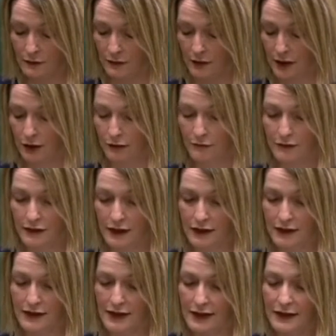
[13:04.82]
with
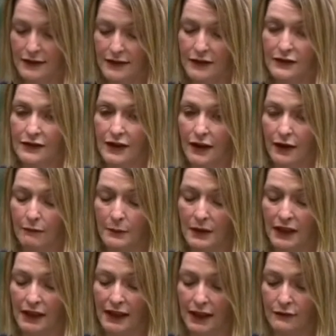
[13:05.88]
COVID-19 since the government
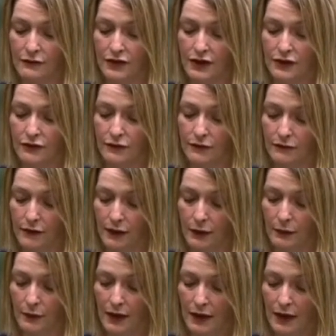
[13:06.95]
announced its review,